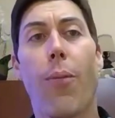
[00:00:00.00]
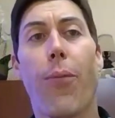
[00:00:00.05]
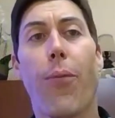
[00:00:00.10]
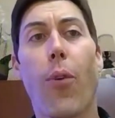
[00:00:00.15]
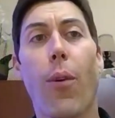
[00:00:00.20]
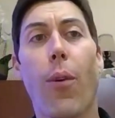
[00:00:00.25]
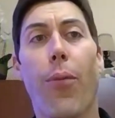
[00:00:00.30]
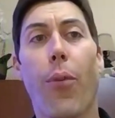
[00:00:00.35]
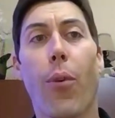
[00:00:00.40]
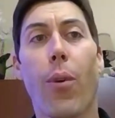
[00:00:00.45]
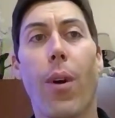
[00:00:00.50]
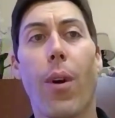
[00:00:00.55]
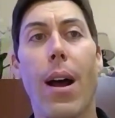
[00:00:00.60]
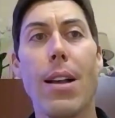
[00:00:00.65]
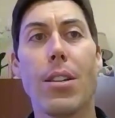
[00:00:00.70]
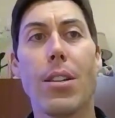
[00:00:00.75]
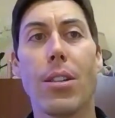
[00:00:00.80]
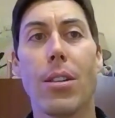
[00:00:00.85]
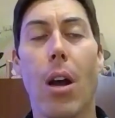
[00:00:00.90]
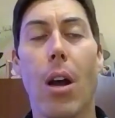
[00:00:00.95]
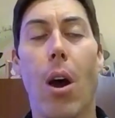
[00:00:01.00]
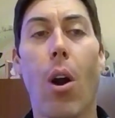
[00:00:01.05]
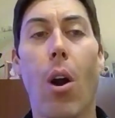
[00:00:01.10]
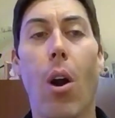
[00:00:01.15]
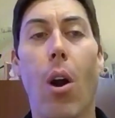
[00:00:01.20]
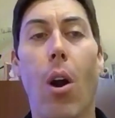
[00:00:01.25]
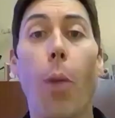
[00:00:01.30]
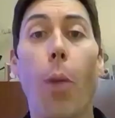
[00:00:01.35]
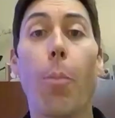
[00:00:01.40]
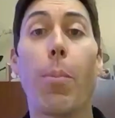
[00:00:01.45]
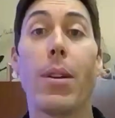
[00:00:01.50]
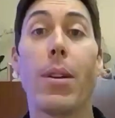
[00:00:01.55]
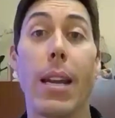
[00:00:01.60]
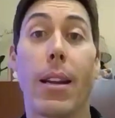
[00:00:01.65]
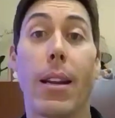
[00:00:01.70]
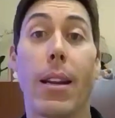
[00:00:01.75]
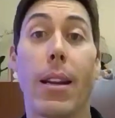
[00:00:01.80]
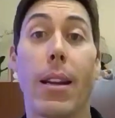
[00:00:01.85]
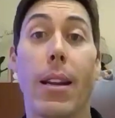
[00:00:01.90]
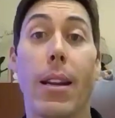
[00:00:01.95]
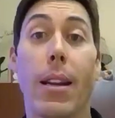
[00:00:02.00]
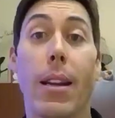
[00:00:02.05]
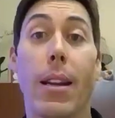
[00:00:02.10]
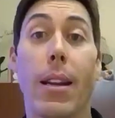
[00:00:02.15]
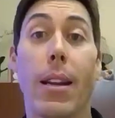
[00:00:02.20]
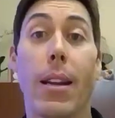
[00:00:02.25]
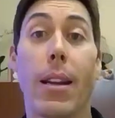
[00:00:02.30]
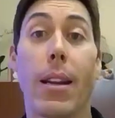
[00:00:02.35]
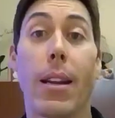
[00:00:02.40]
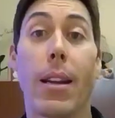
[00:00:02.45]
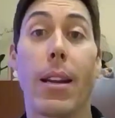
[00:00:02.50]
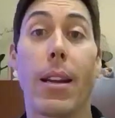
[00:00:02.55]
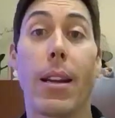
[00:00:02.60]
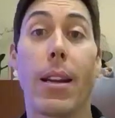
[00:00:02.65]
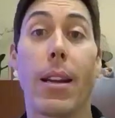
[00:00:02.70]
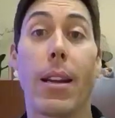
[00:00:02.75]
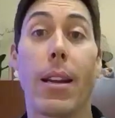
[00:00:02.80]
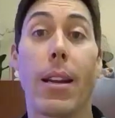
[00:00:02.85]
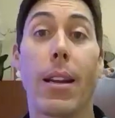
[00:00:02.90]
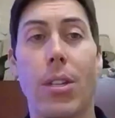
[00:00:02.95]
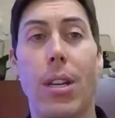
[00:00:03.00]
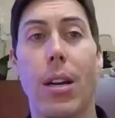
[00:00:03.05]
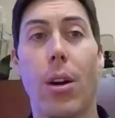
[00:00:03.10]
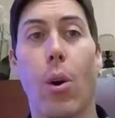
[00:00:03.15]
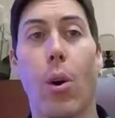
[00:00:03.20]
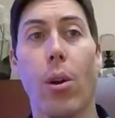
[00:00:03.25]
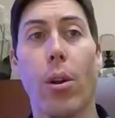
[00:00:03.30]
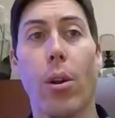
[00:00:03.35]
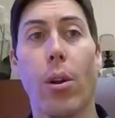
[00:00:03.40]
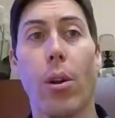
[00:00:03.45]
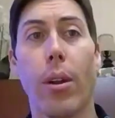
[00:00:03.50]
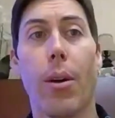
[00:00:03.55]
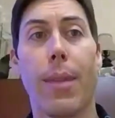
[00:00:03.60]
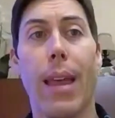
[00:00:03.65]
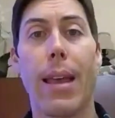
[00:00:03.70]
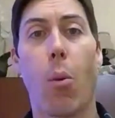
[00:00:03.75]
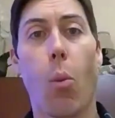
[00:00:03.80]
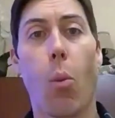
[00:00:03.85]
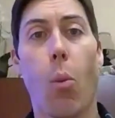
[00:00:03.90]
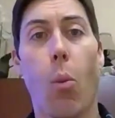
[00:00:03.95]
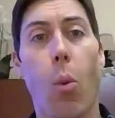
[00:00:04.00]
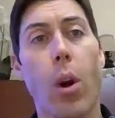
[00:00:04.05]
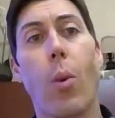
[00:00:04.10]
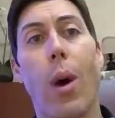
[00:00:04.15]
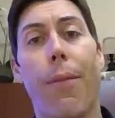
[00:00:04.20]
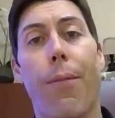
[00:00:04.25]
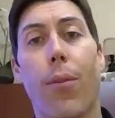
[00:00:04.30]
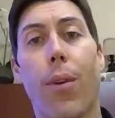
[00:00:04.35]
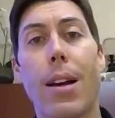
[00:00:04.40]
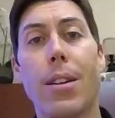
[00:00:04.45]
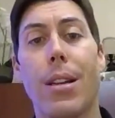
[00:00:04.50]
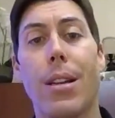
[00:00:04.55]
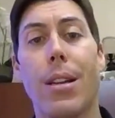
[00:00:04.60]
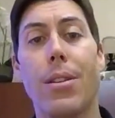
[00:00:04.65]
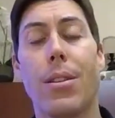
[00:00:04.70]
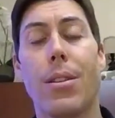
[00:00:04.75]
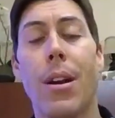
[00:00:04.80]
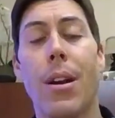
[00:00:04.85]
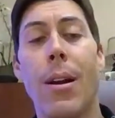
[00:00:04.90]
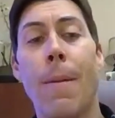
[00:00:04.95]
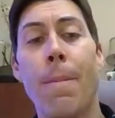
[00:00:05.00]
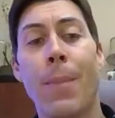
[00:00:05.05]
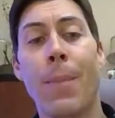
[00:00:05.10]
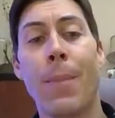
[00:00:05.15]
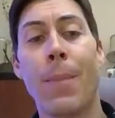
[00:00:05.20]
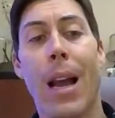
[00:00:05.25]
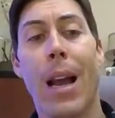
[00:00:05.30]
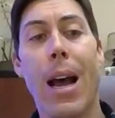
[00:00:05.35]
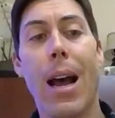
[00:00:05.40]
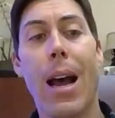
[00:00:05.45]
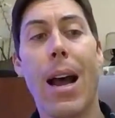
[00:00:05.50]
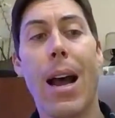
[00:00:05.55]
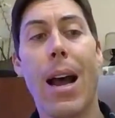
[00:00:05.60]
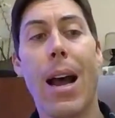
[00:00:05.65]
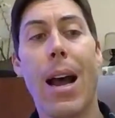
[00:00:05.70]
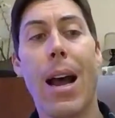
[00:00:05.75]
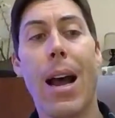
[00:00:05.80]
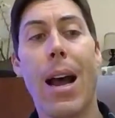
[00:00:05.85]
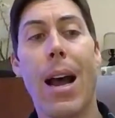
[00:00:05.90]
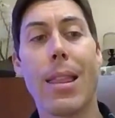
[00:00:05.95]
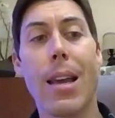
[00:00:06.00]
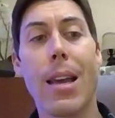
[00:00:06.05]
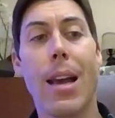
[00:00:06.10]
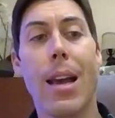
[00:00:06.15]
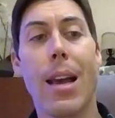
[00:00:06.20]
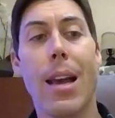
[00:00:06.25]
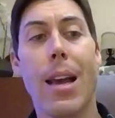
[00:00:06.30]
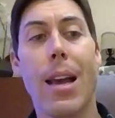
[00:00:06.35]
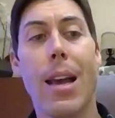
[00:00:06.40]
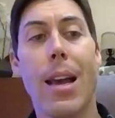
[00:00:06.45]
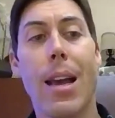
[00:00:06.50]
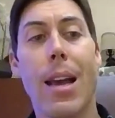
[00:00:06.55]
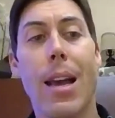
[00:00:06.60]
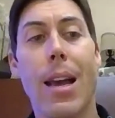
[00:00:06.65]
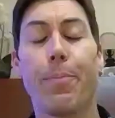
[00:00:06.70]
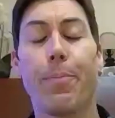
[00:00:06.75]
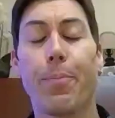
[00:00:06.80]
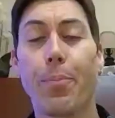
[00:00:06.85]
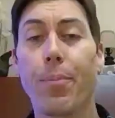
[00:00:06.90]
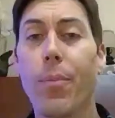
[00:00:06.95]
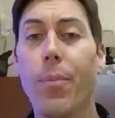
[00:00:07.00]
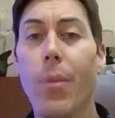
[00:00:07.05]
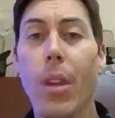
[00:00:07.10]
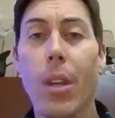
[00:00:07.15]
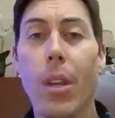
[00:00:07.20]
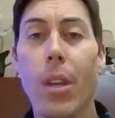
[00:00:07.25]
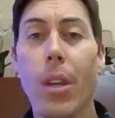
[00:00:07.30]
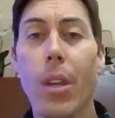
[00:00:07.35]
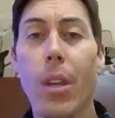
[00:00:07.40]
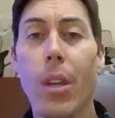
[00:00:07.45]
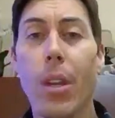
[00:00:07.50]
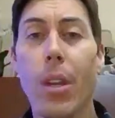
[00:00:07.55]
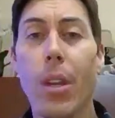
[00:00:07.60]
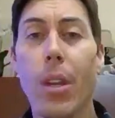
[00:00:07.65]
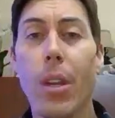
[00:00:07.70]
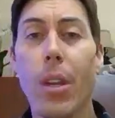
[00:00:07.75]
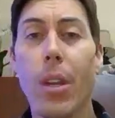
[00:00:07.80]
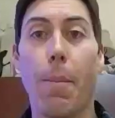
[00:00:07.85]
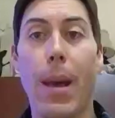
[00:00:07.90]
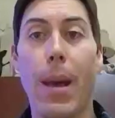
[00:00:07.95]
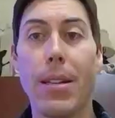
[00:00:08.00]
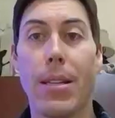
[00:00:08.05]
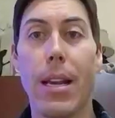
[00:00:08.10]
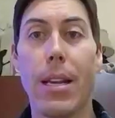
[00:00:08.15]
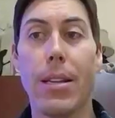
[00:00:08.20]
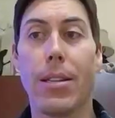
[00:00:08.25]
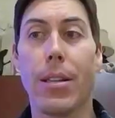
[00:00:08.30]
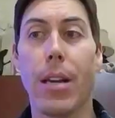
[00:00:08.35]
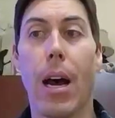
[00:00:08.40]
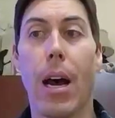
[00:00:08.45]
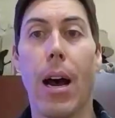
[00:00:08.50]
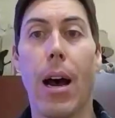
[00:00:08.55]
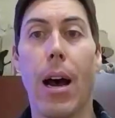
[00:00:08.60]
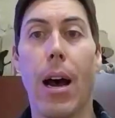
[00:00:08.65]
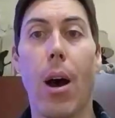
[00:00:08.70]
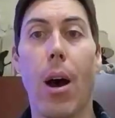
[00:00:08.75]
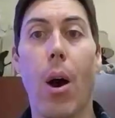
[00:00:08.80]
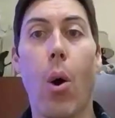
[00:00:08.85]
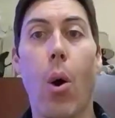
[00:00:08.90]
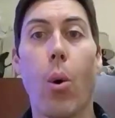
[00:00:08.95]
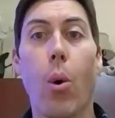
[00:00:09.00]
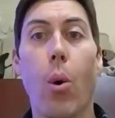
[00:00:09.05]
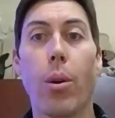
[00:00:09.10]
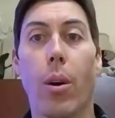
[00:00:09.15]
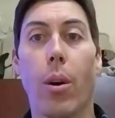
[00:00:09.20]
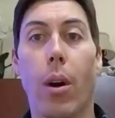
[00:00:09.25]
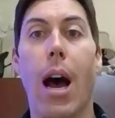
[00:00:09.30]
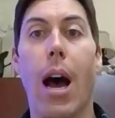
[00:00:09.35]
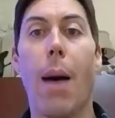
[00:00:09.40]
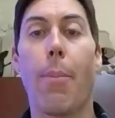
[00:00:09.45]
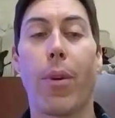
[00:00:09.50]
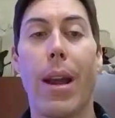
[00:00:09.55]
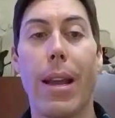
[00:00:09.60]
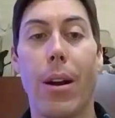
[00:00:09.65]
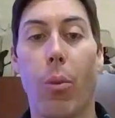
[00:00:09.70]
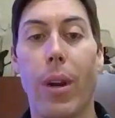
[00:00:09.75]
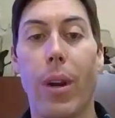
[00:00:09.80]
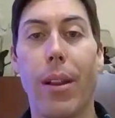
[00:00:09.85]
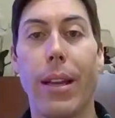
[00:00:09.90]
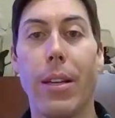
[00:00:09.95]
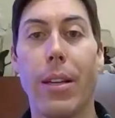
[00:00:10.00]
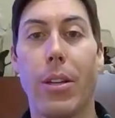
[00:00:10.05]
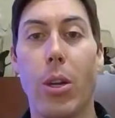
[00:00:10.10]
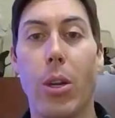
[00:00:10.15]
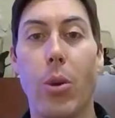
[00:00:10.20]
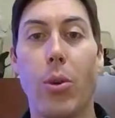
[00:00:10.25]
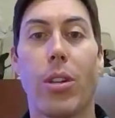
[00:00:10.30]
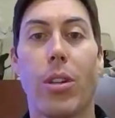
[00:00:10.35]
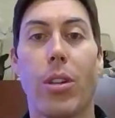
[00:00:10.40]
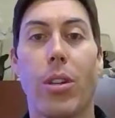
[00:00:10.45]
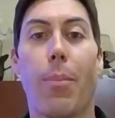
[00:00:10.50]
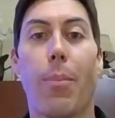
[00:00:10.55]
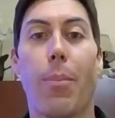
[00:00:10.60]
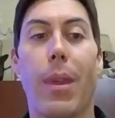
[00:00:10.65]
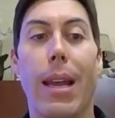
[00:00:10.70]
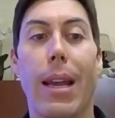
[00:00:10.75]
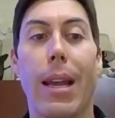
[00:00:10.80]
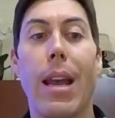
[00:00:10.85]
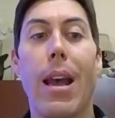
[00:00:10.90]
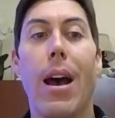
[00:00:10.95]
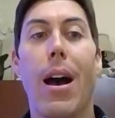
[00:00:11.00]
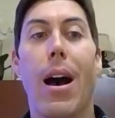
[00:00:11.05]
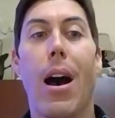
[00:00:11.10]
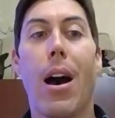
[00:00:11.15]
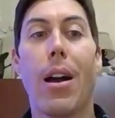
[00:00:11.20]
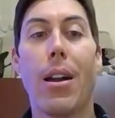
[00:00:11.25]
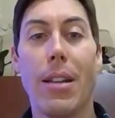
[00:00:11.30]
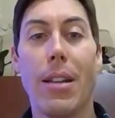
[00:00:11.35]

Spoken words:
for us, our particular, as I was referencing earlier, that works well for us is I think that you want to, as a business owner or operator, really do something